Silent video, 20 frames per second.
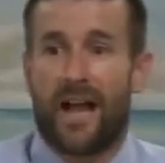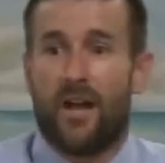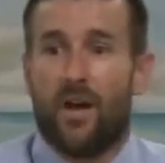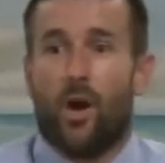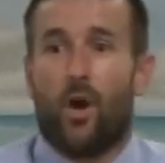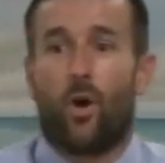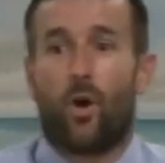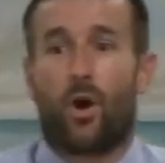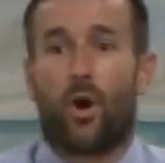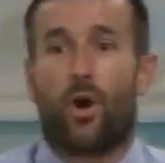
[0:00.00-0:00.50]

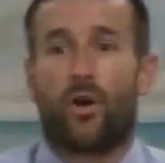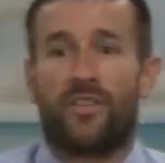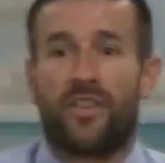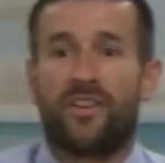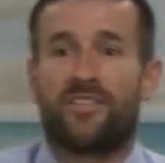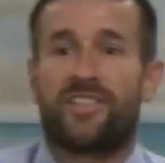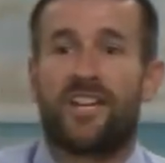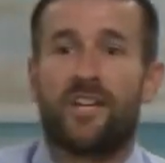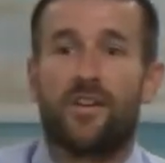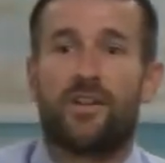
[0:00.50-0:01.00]
Or they'll
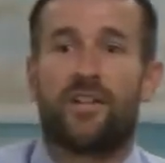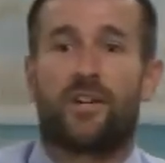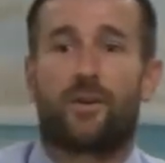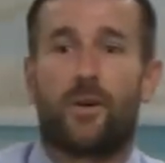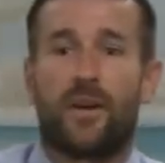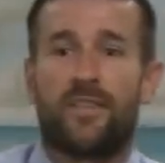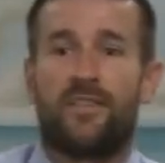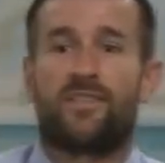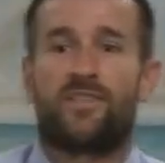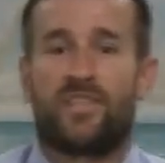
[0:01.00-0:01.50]
send you a degree
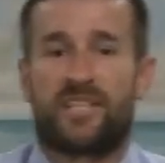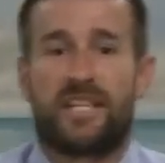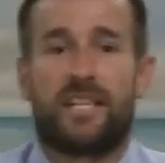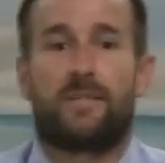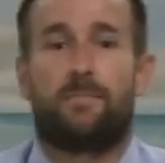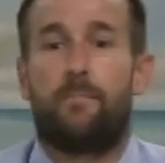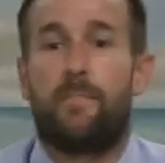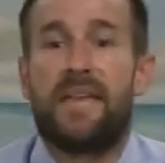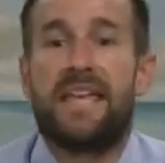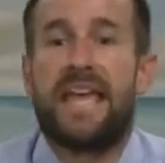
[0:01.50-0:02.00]
that just says
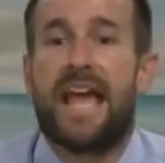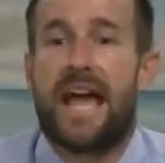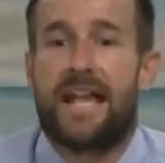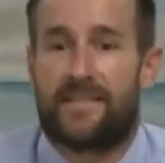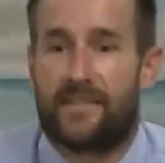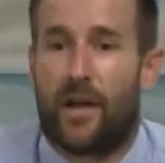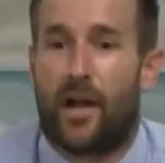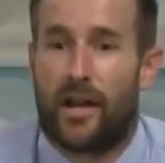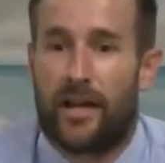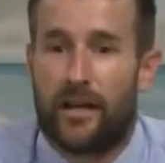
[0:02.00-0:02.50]
BS
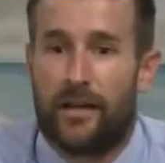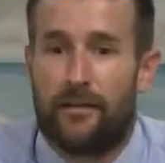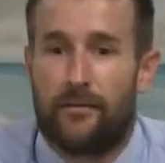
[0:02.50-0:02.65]
on it.